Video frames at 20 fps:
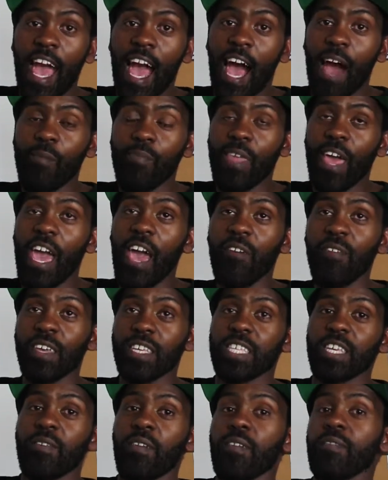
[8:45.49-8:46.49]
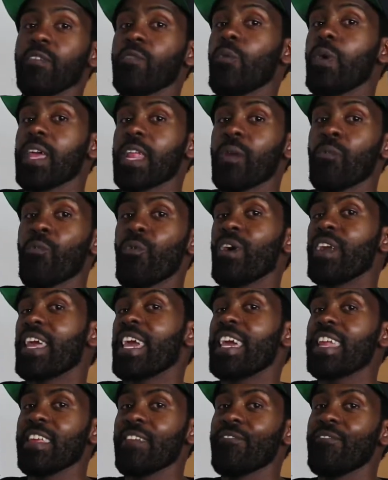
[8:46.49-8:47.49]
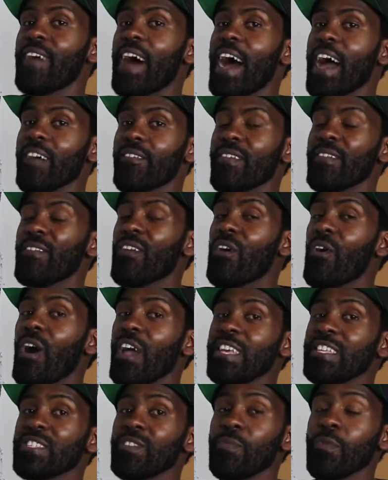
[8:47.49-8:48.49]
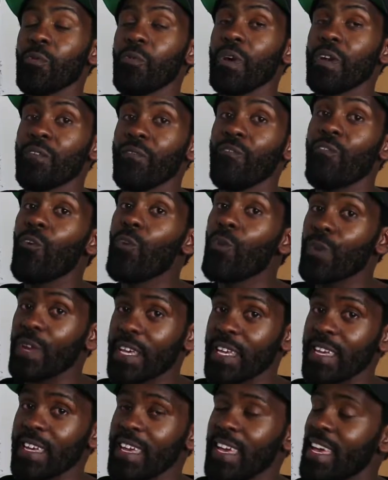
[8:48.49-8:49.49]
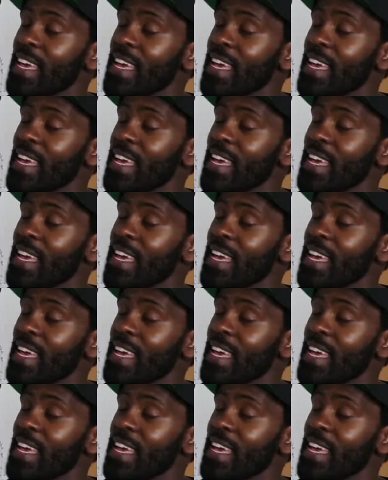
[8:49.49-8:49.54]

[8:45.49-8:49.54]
I'm the heaviest I've ever weighed. I'm 185. I used to be 140.